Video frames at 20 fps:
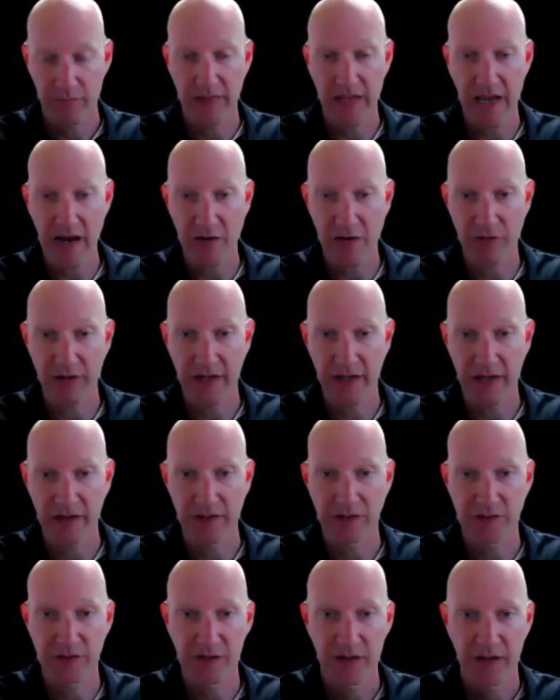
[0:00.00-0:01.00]

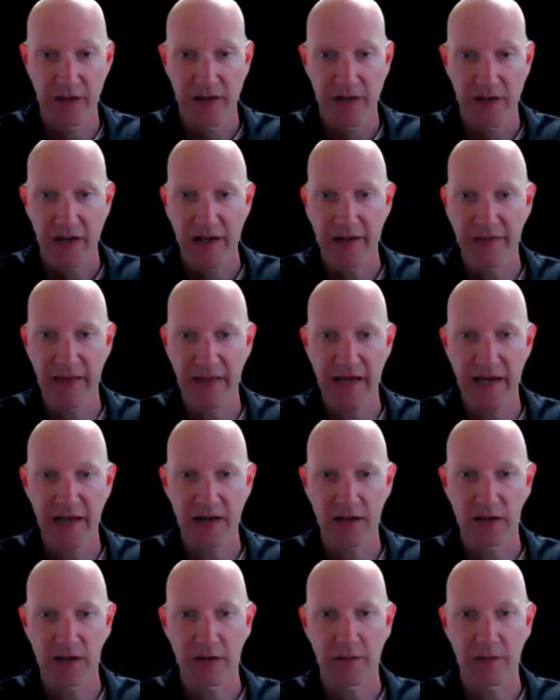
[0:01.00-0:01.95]
nowadays, in that